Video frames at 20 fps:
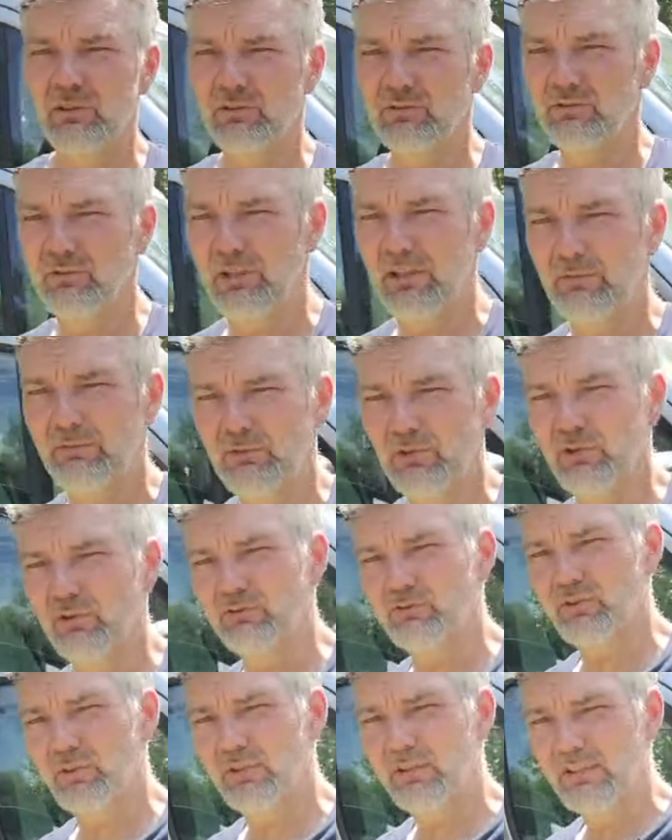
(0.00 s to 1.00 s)
South
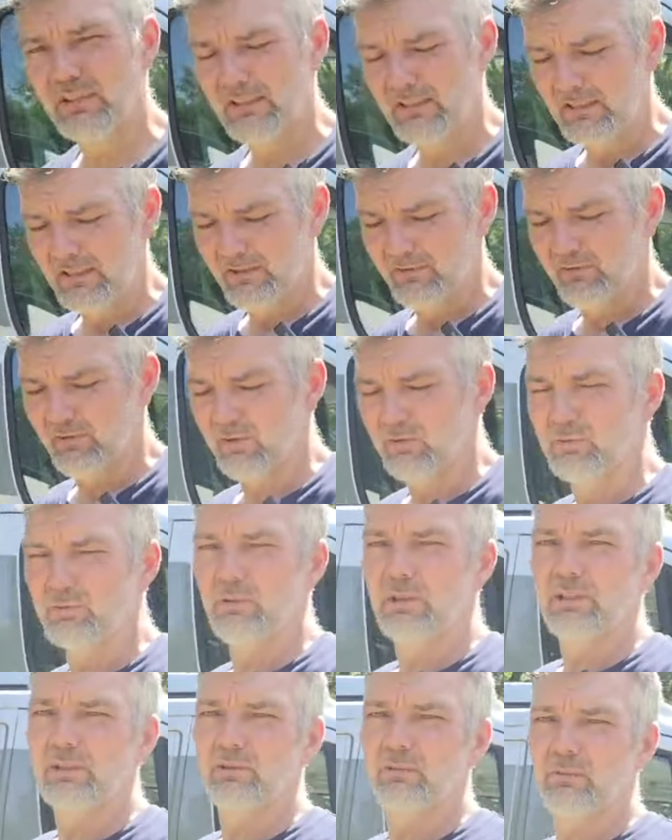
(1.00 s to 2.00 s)
Yorkshire,
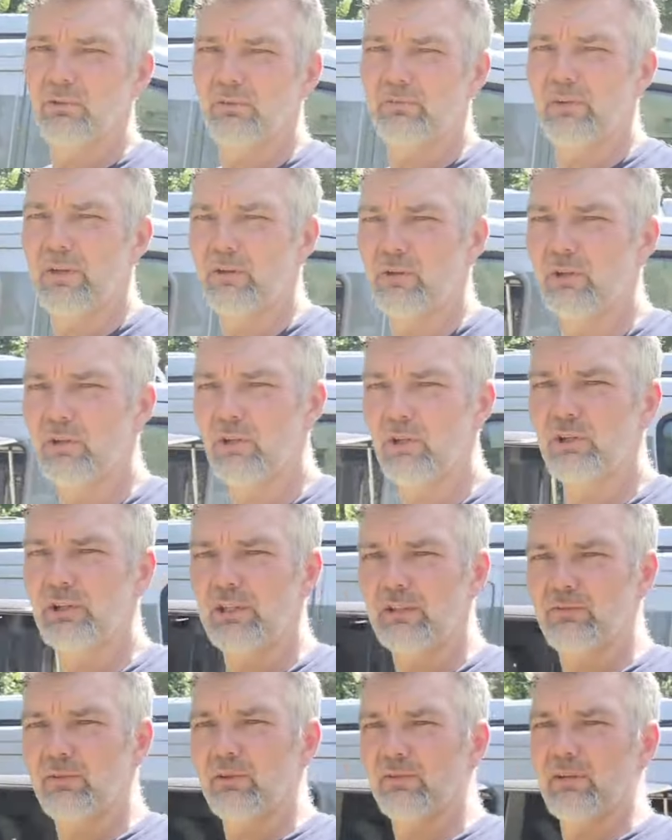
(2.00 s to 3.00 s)
so we're very
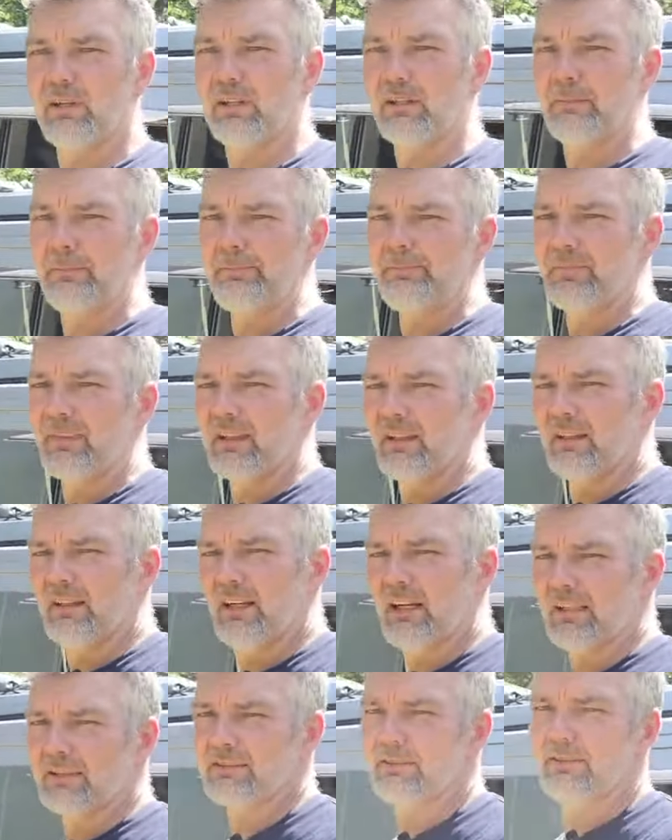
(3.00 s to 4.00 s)
lucky for that.
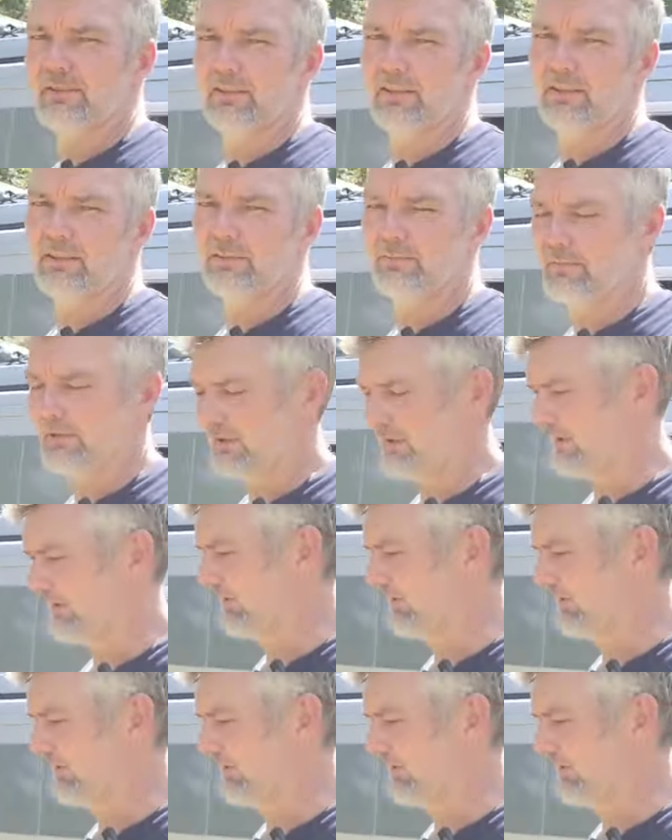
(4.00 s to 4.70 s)
And like I